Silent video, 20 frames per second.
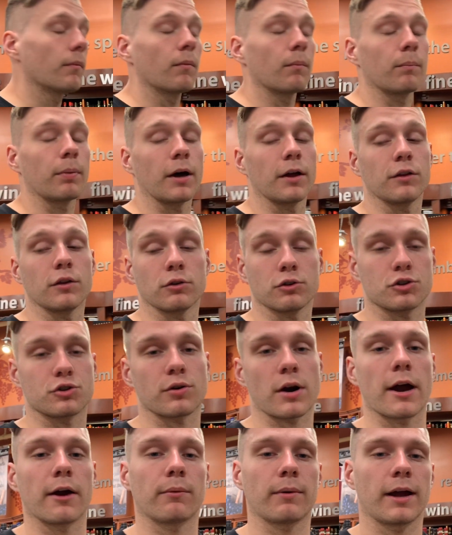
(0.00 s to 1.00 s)
But those
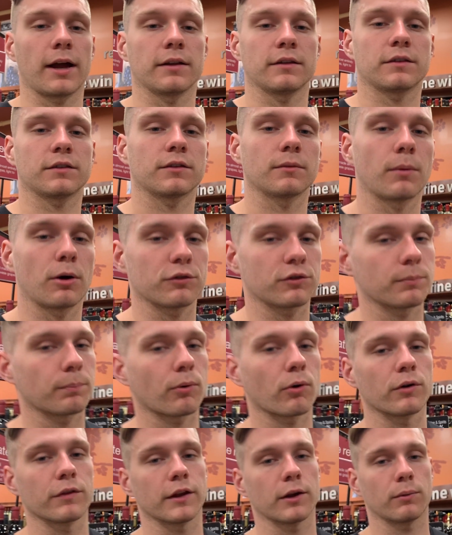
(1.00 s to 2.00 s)
dry reds, the most
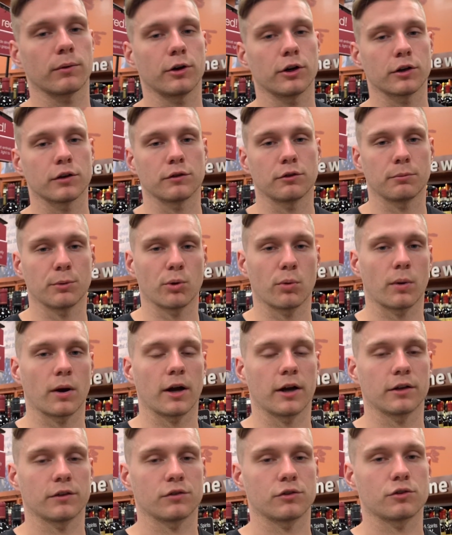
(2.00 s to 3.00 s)
important thing when you're consuming
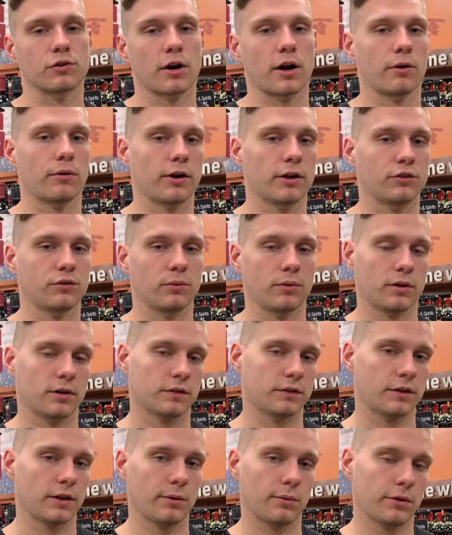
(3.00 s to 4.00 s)
wine is dry reds you want
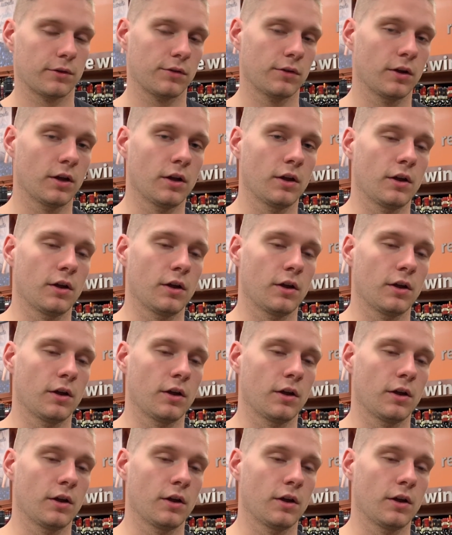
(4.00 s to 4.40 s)
to stay with.